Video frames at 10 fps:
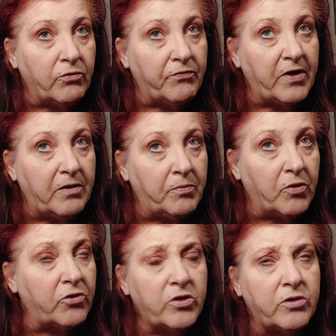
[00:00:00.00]
through
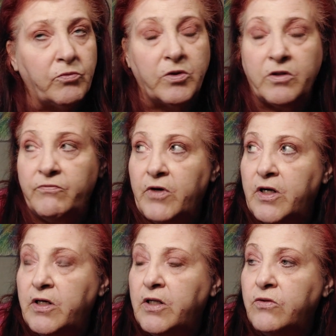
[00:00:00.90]
Facebook. Her sister wasn't
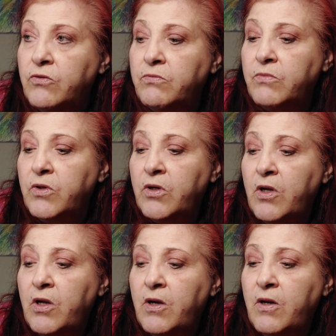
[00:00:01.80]
invited either.
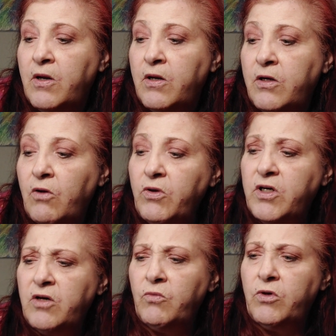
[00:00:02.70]
You always
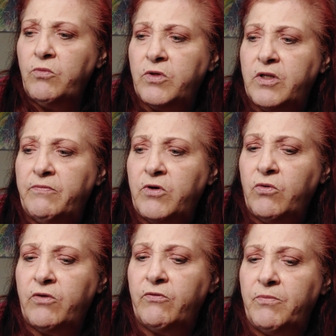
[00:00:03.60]
kind of wonder what they've
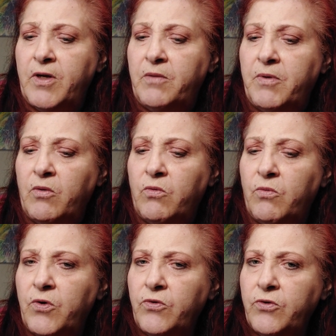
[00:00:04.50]
told everybody about, well,
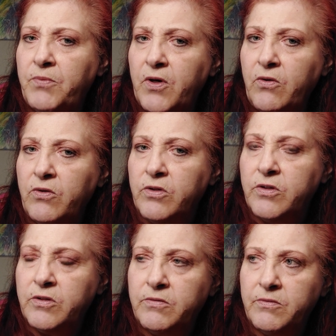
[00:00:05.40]
where's your
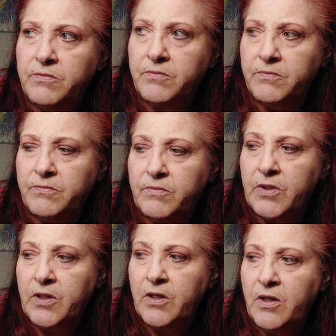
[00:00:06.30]
parents?
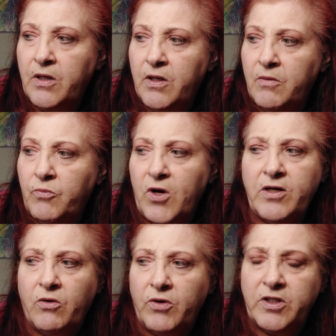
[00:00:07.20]

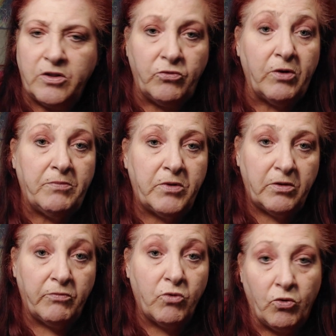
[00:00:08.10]
Brad always had dreamed,
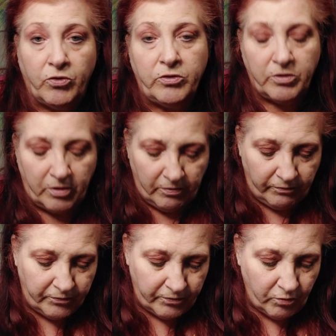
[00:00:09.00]
of course, of
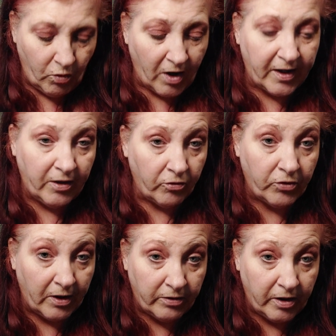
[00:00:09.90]
walking her
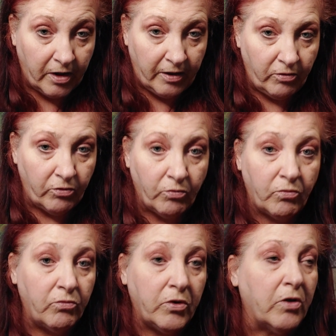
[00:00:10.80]
down the aisle,
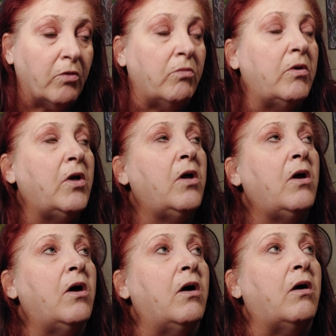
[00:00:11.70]
you know,
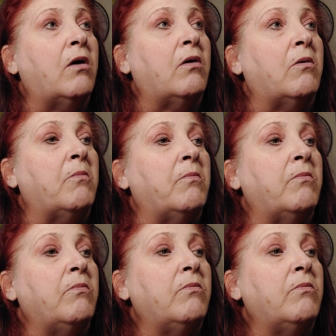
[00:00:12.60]
um,